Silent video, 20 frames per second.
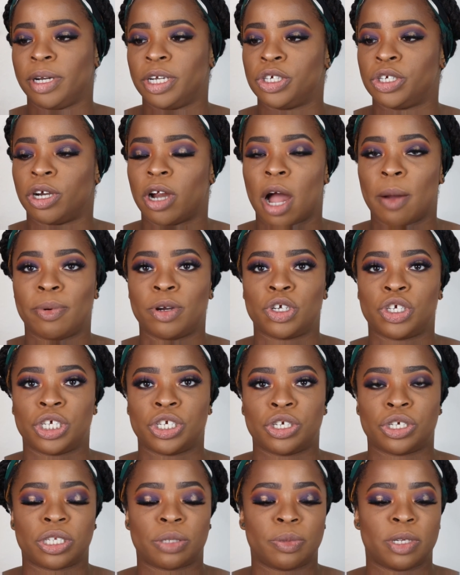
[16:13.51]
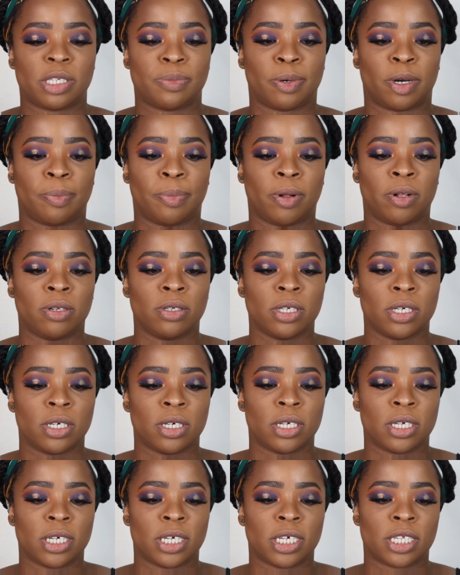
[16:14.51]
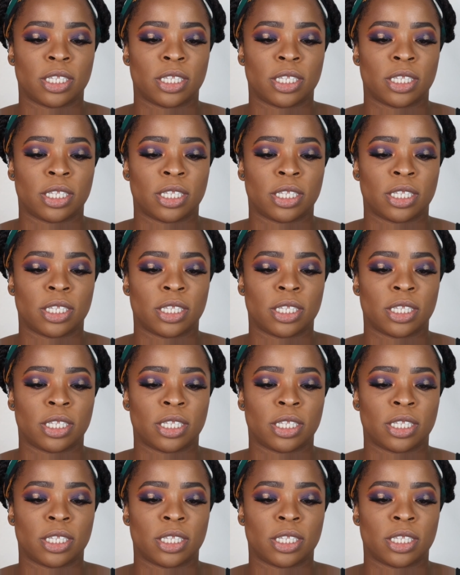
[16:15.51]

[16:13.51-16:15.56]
I'm pretty sure aubergine just means purple.